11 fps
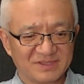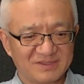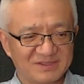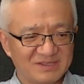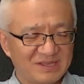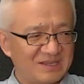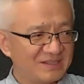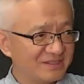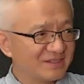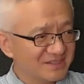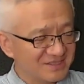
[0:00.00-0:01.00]
I think
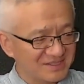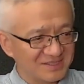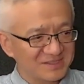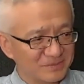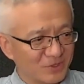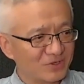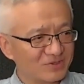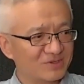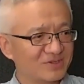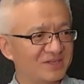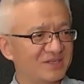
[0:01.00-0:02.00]
it's
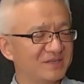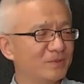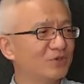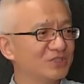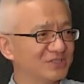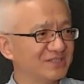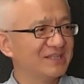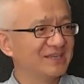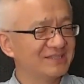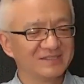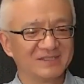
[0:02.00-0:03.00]
more important
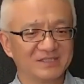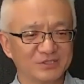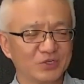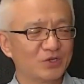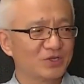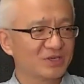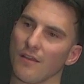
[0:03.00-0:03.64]
than Sora.